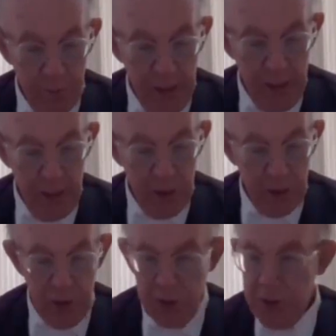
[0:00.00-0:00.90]

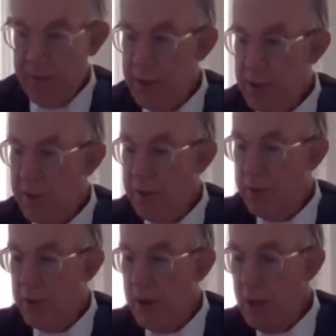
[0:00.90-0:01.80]
page
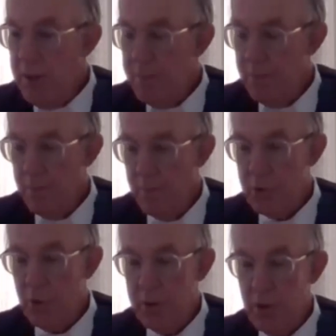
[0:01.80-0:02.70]
73,
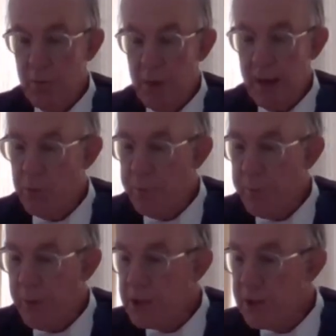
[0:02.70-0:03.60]
sorry, turn back to
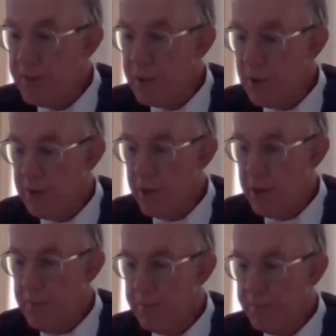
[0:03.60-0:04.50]
page
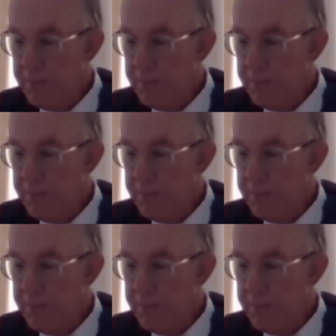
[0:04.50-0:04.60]
73,